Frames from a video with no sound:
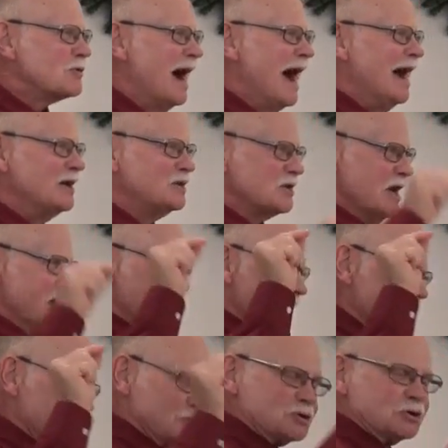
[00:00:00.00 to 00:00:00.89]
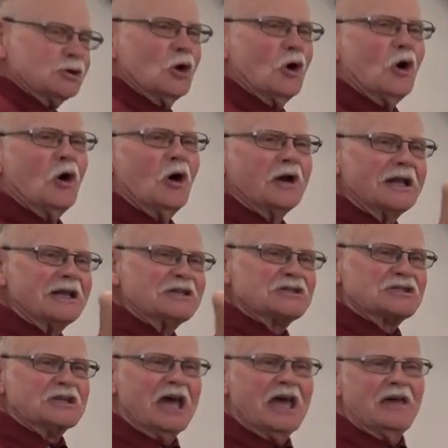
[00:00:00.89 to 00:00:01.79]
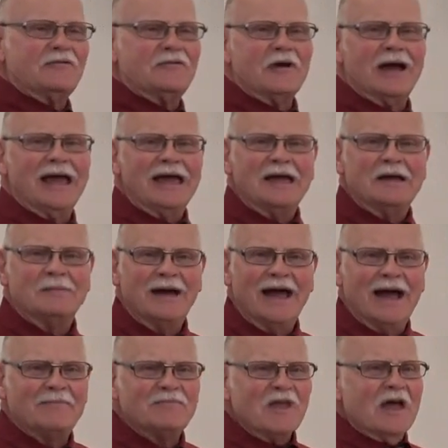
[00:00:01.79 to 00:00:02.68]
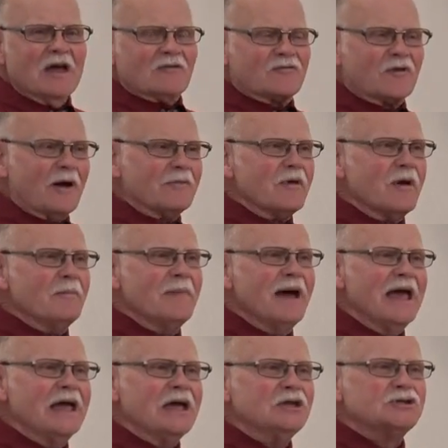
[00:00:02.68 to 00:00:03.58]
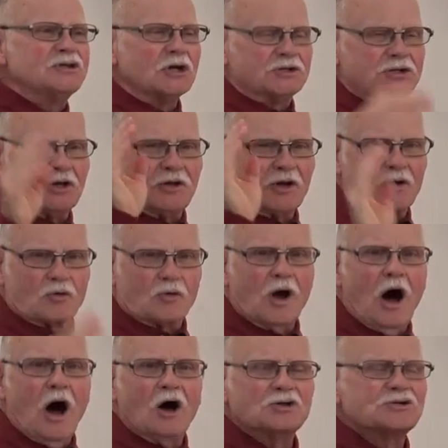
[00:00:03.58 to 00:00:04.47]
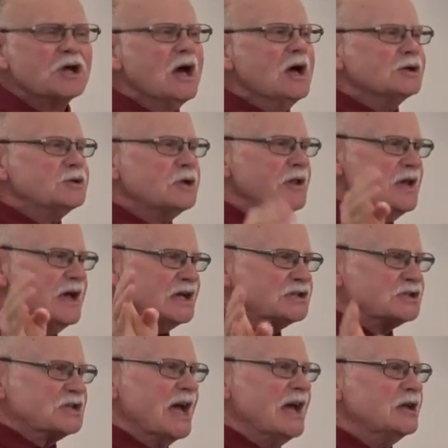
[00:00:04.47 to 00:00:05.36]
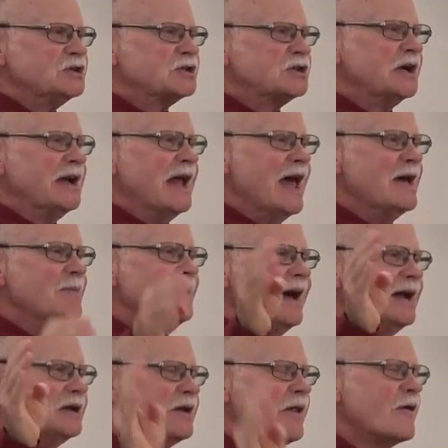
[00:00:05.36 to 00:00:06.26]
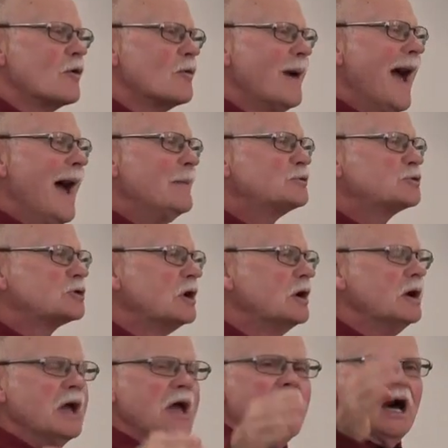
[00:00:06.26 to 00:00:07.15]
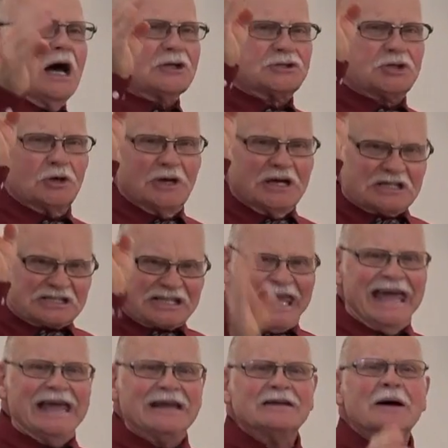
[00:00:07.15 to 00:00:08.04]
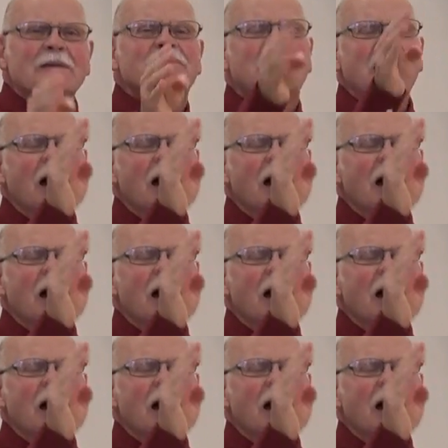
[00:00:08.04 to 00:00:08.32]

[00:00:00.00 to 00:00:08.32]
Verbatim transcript: Christ is Lord and Savior. Amen. From the manger to the cross to the ascension. Amen. To the rapture and uh, to His kingdom